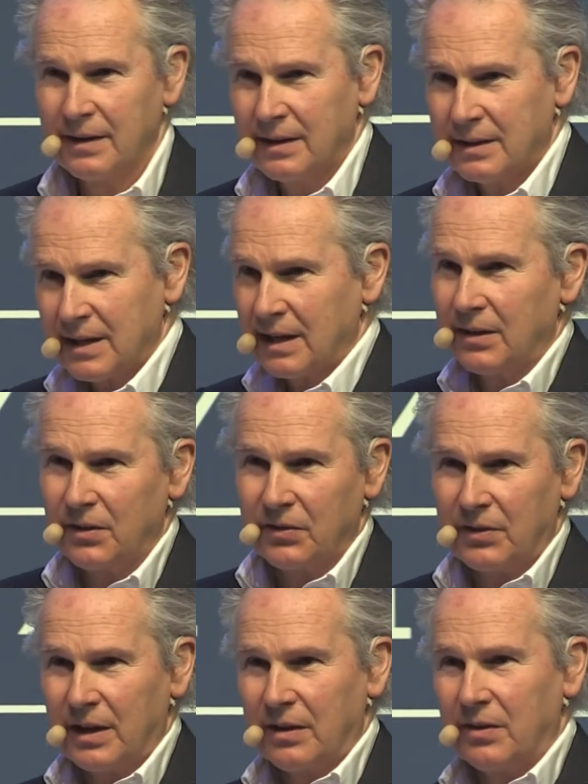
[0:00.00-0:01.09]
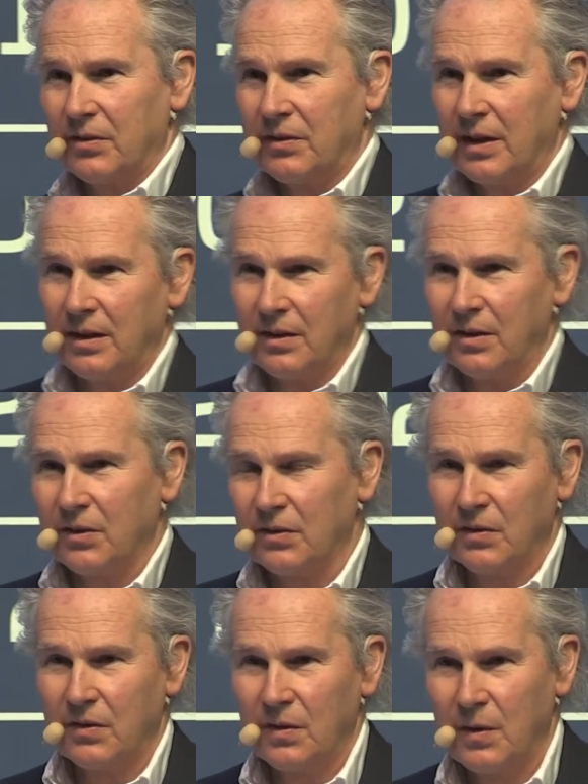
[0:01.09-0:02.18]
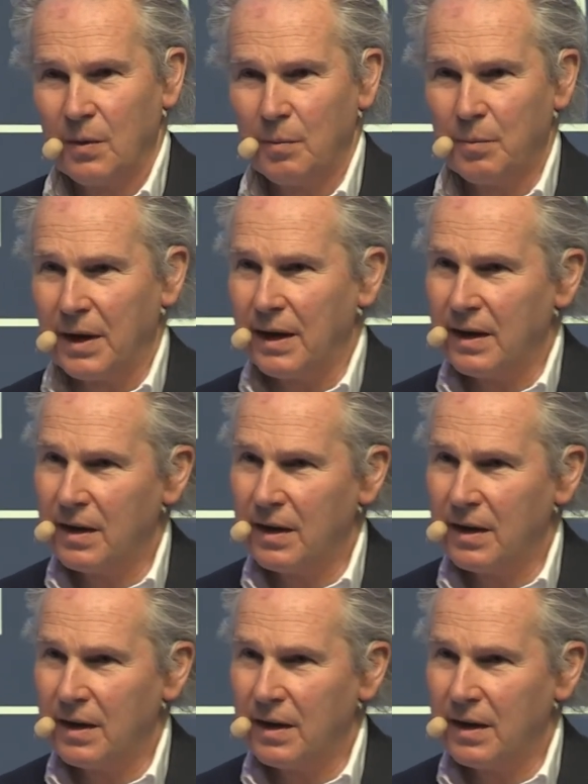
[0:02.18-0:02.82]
10 years, 10 years, 10 years. But